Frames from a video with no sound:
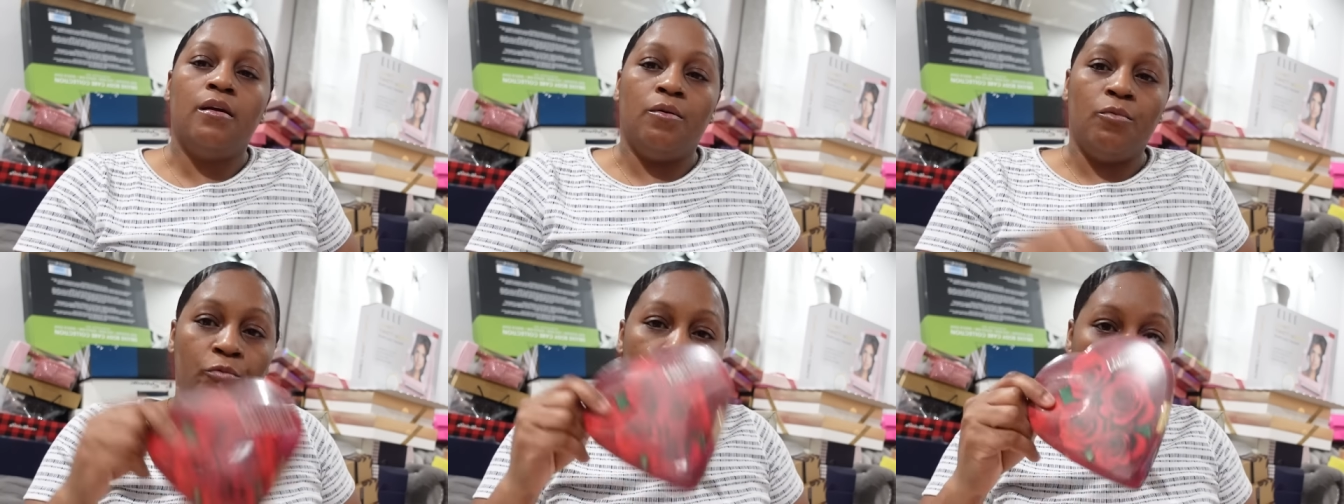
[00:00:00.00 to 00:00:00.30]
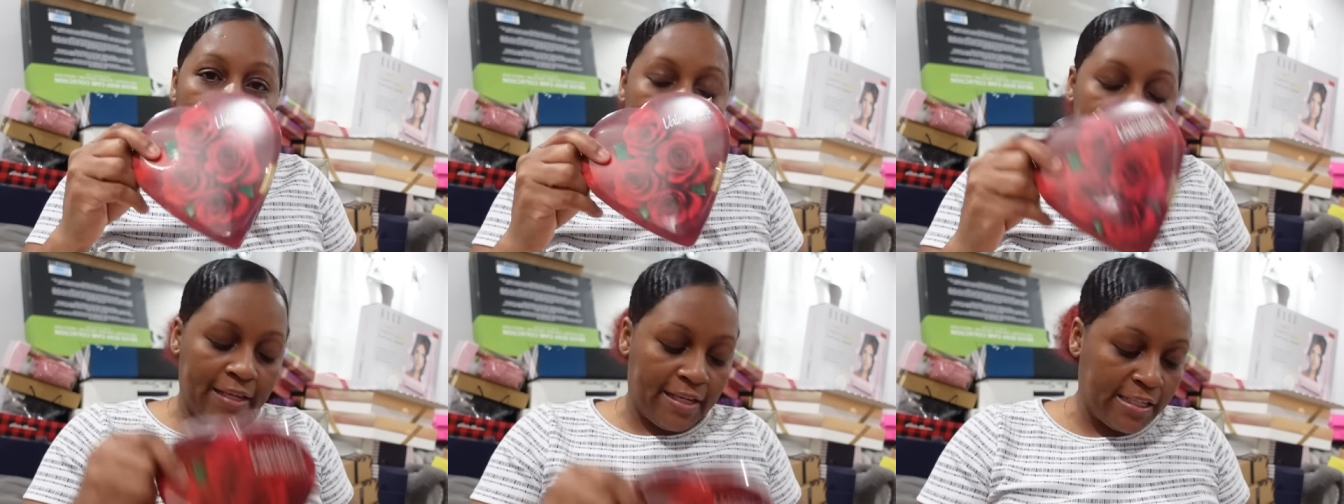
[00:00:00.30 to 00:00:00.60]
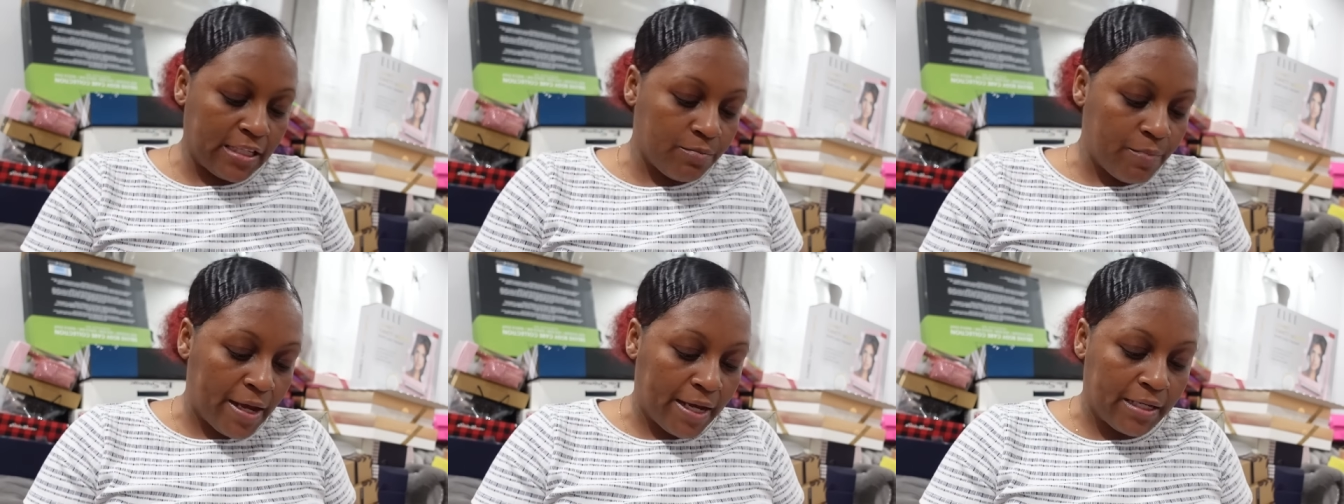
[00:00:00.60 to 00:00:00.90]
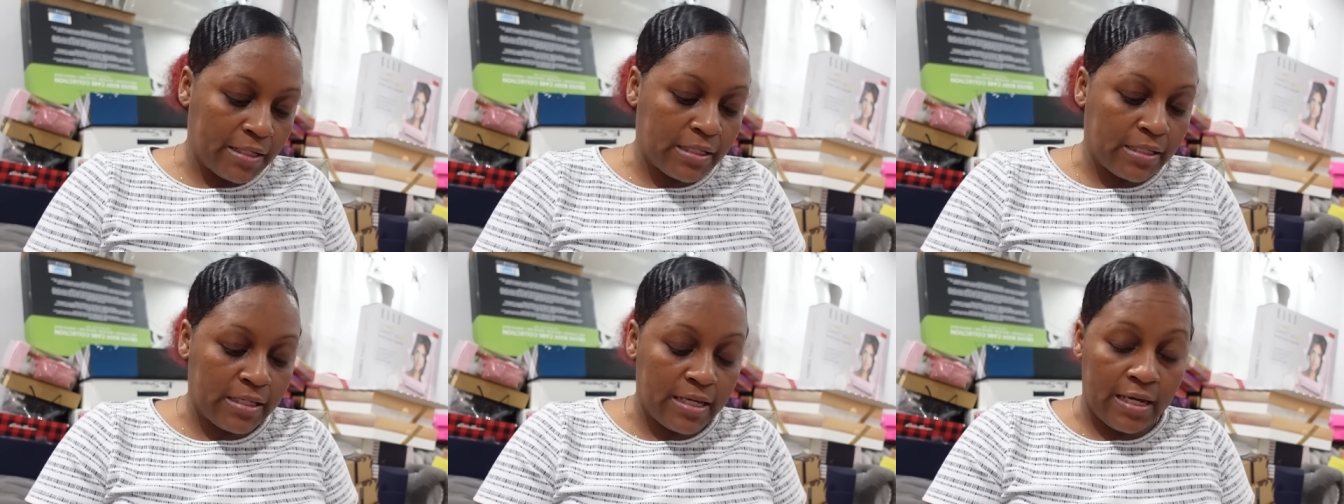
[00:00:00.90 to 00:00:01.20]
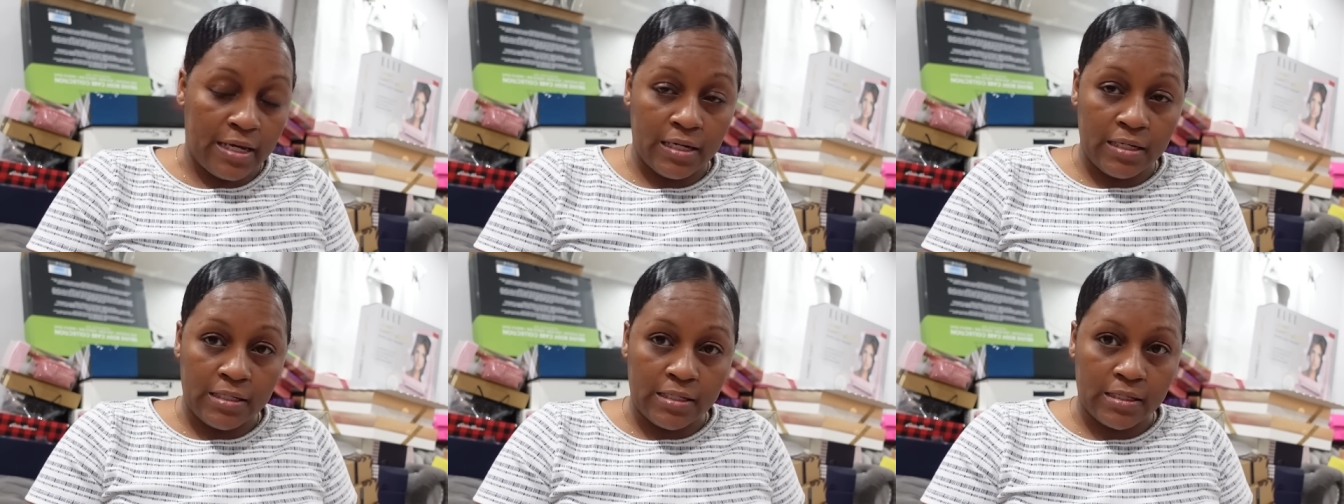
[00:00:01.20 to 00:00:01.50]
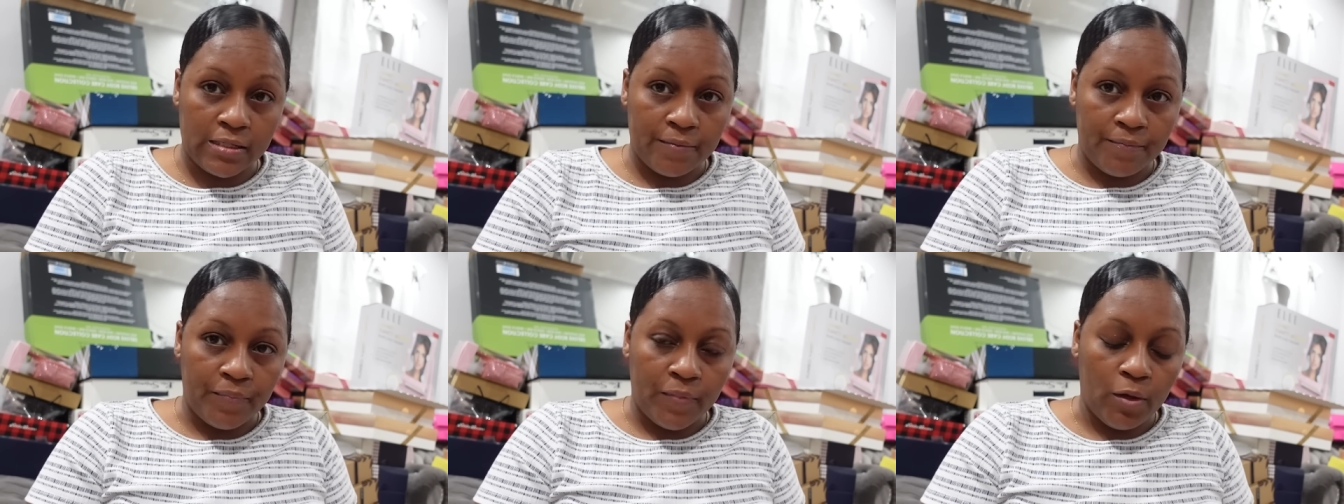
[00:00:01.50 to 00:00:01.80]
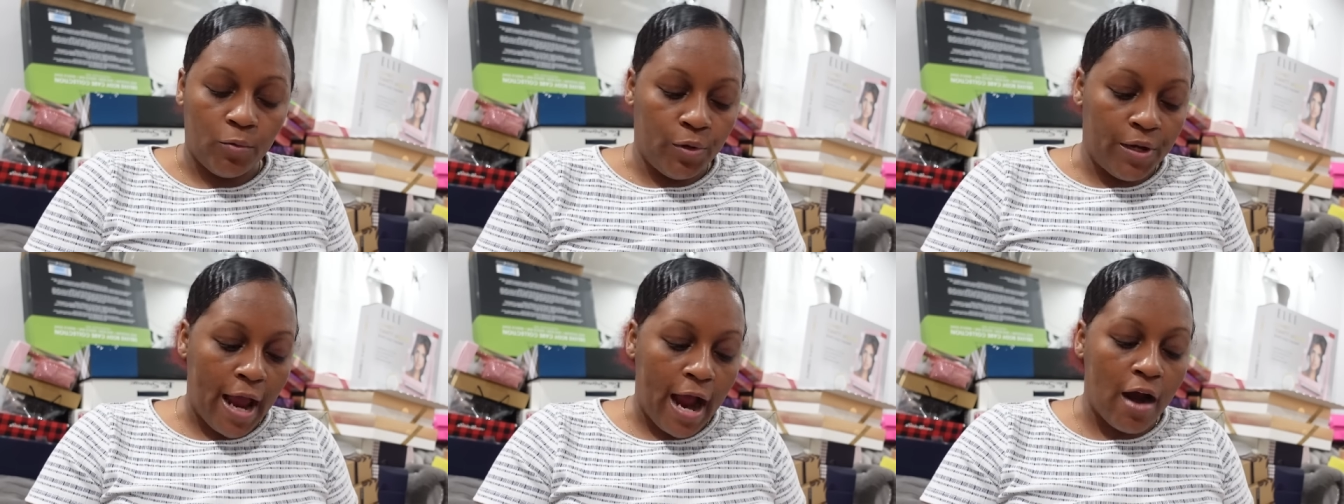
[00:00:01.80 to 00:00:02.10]
with this mate six
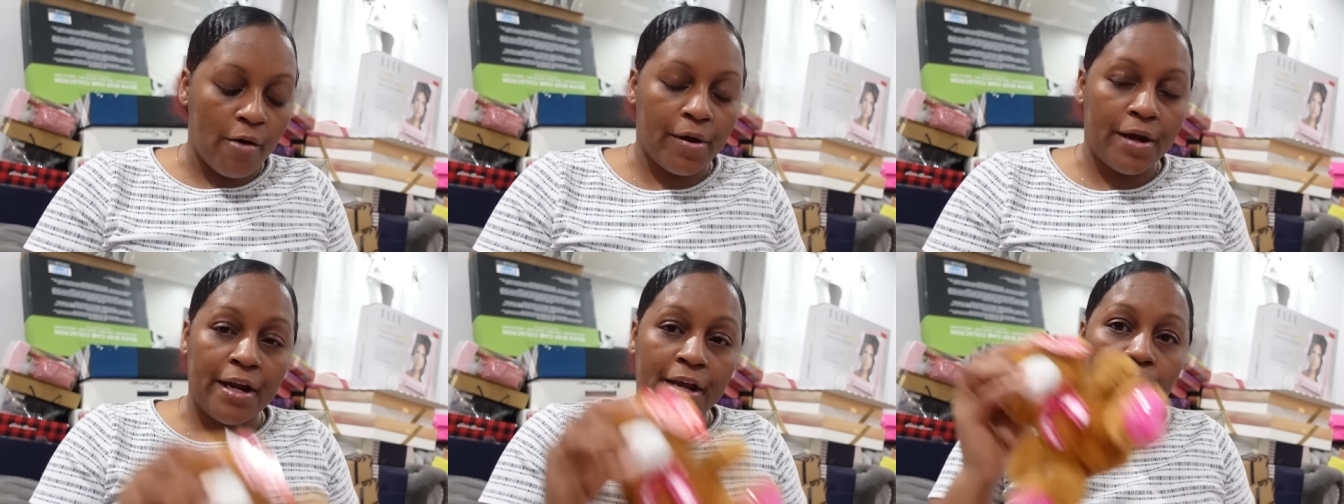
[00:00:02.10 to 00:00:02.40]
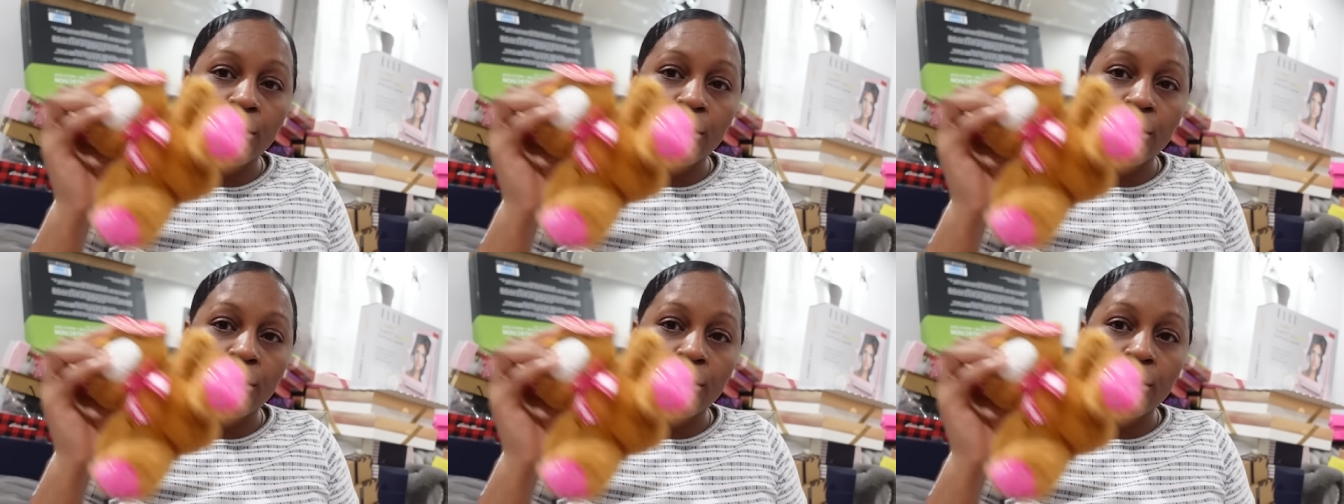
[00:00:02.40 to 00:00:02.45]
we already